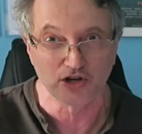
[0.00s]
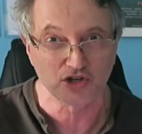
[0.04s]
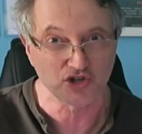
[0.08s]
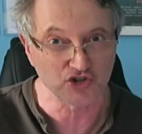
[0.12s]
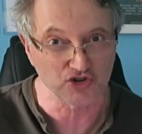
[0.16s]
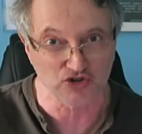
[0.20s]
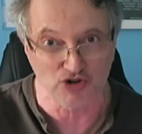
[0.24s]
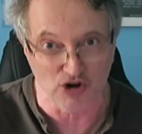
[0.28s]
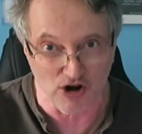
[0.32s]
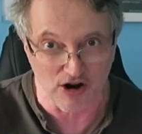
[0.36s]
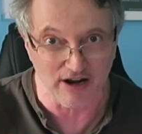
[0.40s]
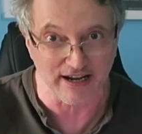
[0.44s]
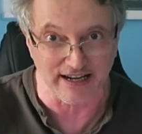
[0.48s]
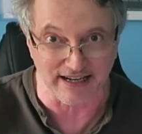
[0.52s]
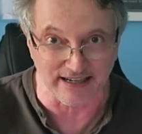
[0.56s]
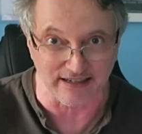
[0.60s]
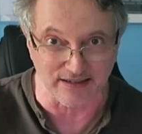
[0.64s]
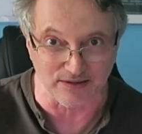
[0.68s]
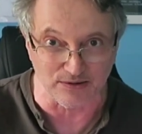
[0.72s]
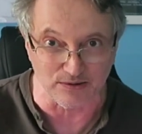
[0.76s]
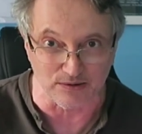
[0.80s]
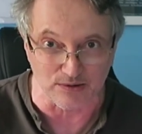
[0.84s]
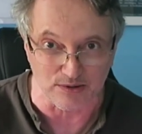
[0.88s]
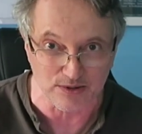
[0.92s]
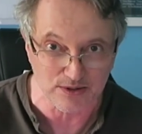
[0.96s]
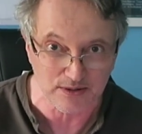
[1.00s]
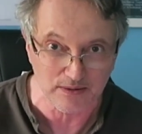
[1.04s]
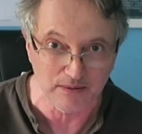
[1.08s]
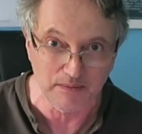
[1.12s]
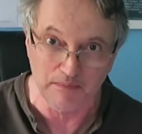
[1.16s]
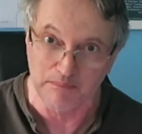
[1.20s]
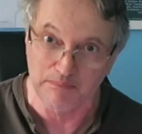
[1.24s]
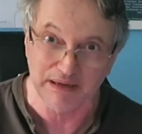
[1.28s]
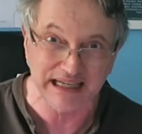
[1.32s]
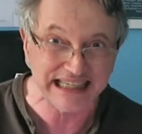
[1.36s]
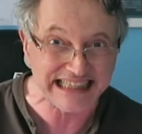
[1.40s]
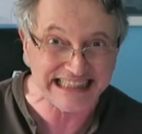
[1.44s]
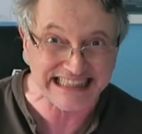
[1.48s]
triangles,
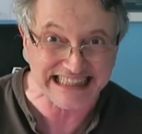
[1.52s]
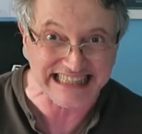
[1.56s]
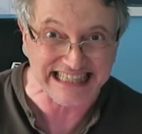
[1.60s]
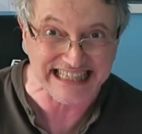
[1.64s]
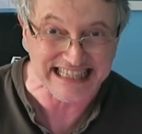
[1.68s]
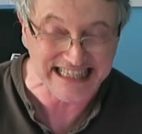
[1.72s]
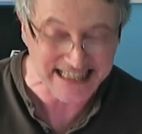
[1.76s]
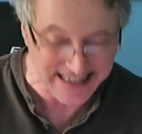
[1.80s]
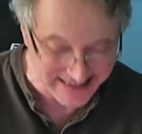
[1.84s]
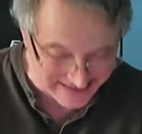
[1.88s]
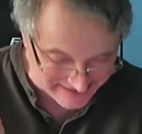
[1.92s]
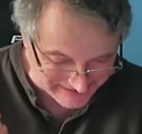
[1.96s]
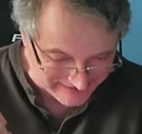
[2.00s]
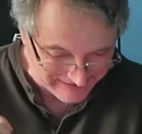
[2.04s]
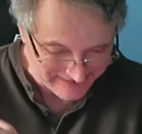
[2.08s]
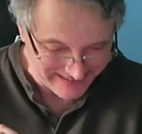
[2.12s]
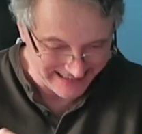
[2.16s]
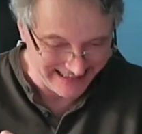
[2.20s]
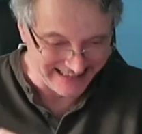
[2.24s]
please.